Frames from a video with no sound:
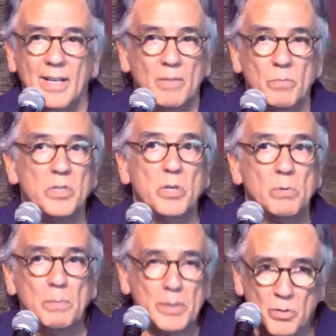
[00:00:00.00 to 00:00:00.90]
And once you
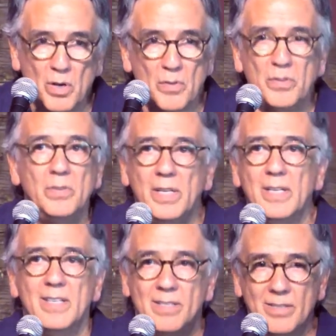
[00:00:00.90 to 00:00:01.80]
were betrothed, you
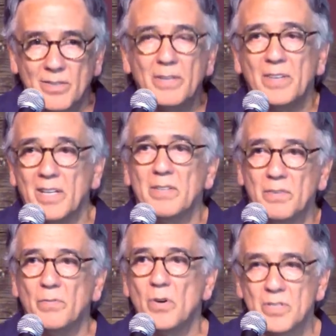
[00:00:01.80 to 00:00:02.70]
needed a certificate of
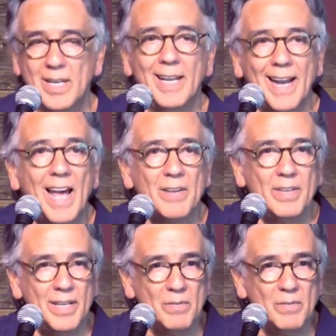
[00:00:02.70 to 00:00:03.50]
divorce to get out of it.